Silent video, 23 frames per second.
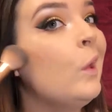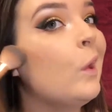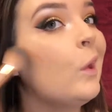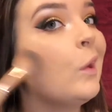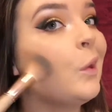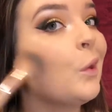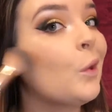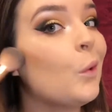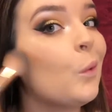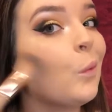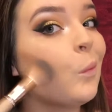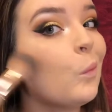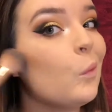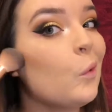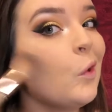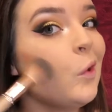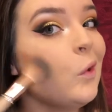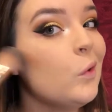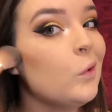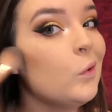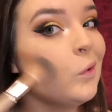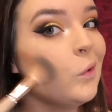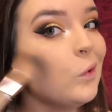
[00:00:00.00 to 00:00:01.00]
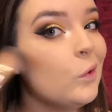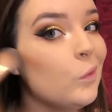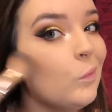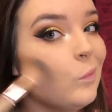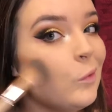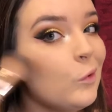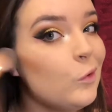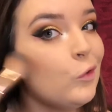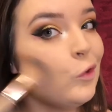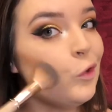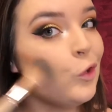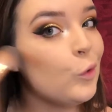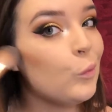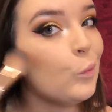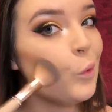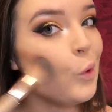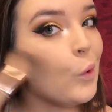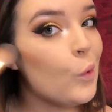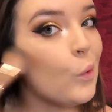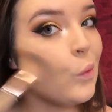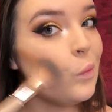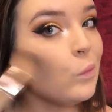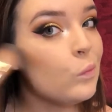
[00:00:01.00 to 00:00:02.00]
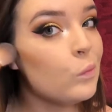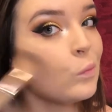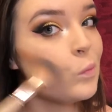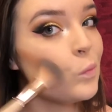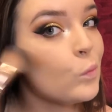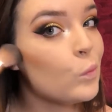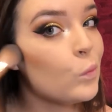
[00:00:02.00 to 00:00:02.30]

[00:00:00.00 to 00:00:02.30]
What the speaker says: And I go right underneath my cheekbone.